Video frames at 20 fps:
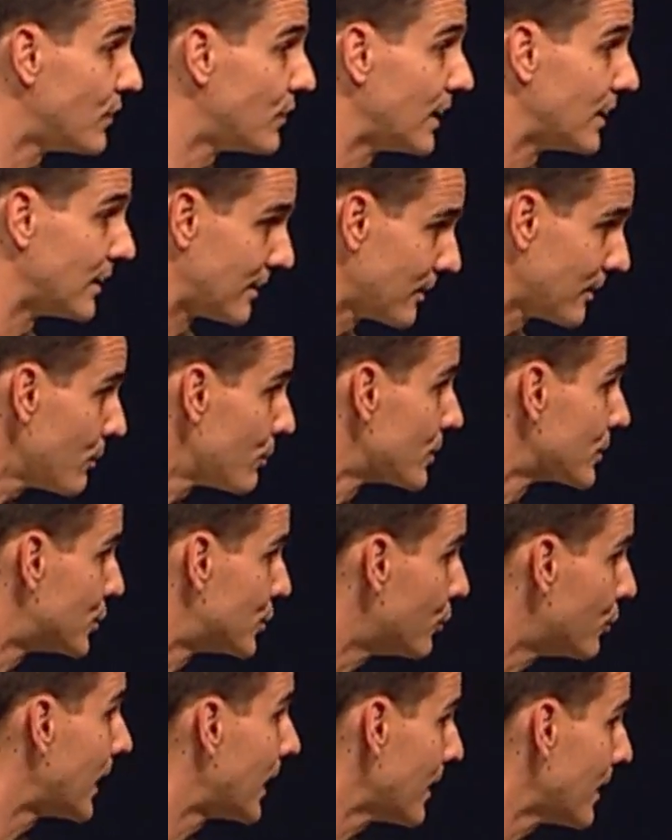vain. In other words,
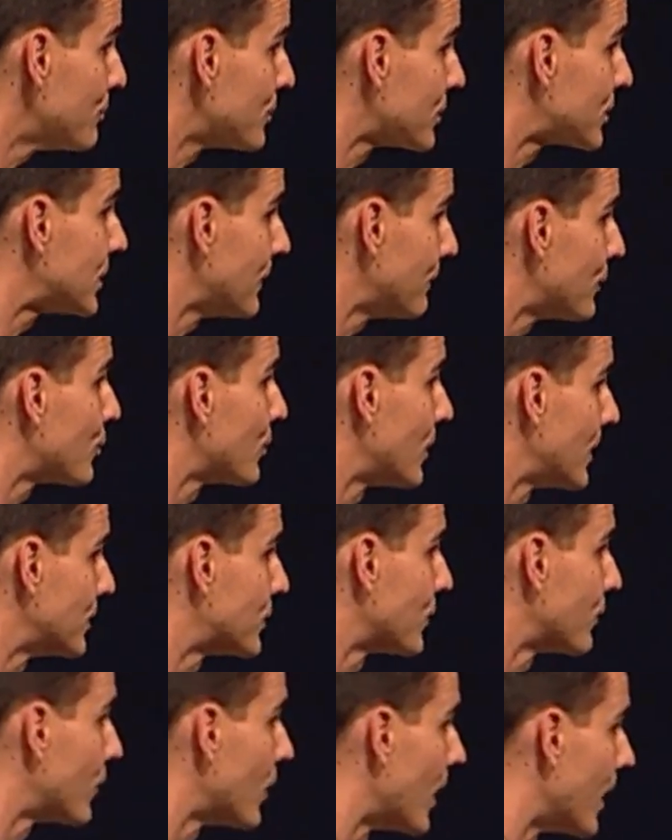you can receive the
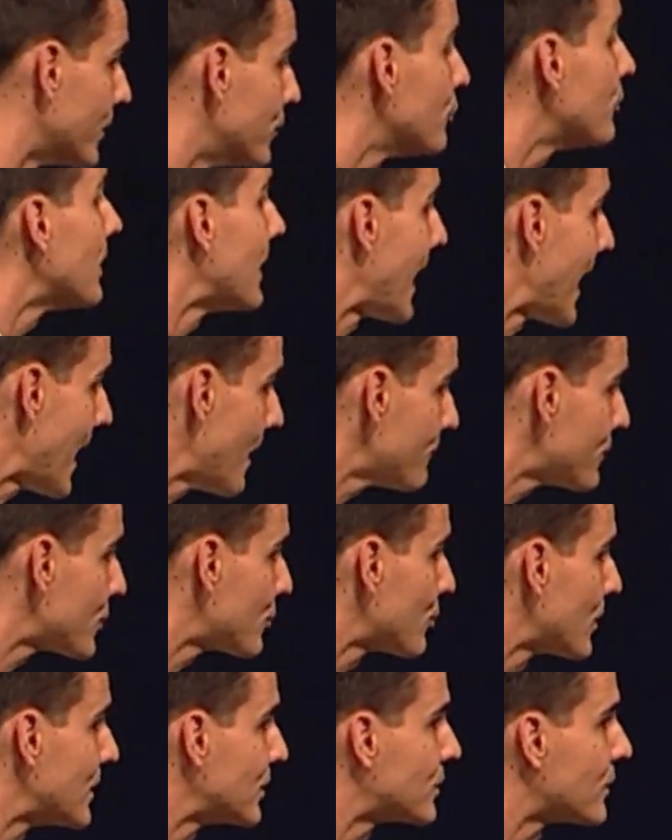grace of God. You can have the
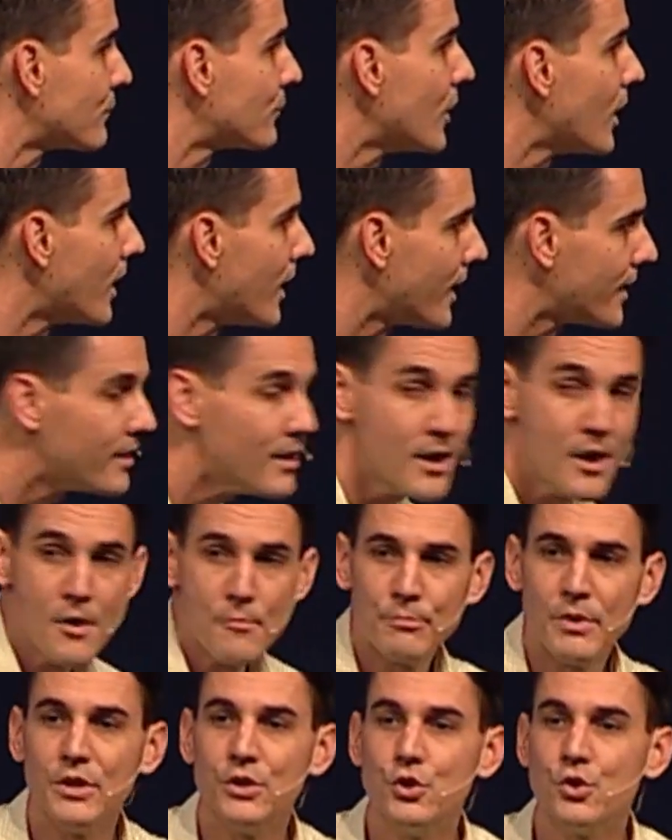grace of God,
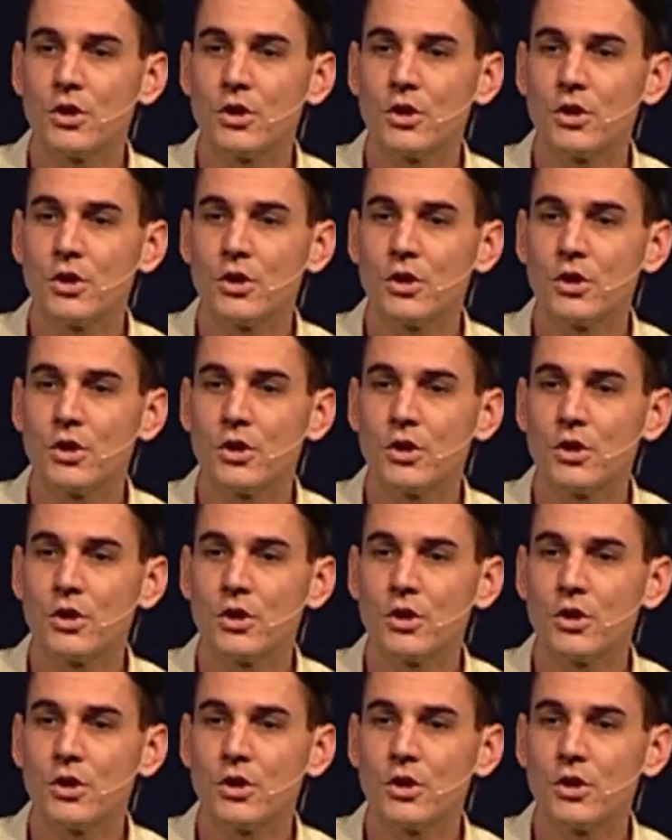but you